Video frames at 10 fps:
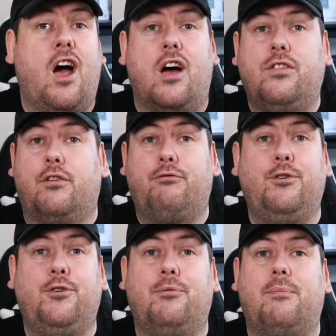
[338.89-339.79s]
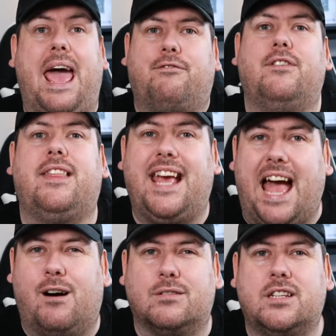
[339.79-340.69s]
the room, everything
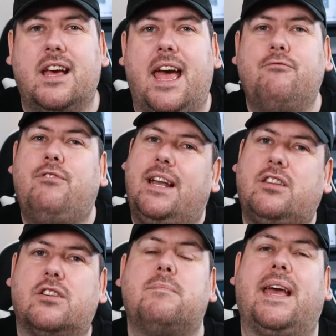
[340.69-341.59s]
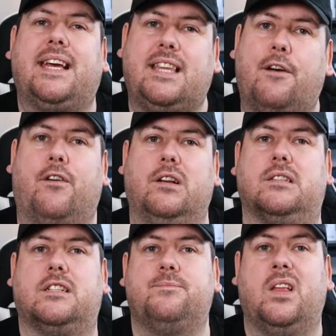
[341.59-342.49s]
else. It really does make a difference.